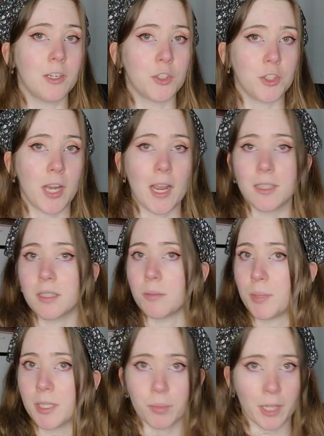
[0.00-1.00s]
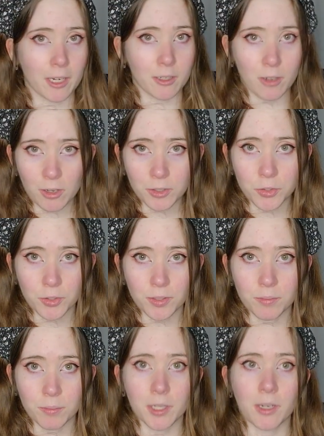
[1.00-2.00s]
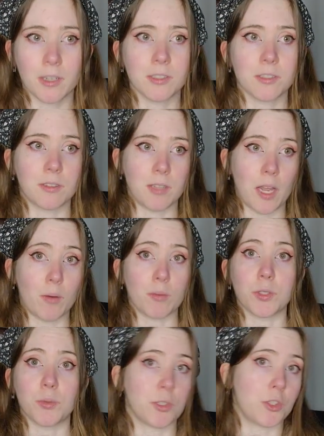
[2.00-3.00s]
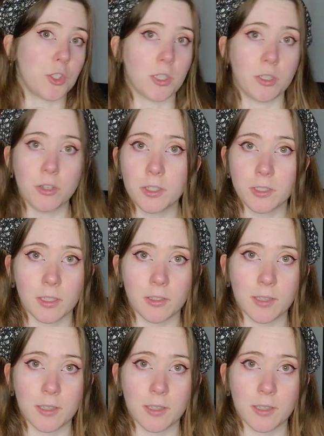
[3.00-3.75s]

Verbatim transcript: she had the big black cauldron because that was what she cooked in,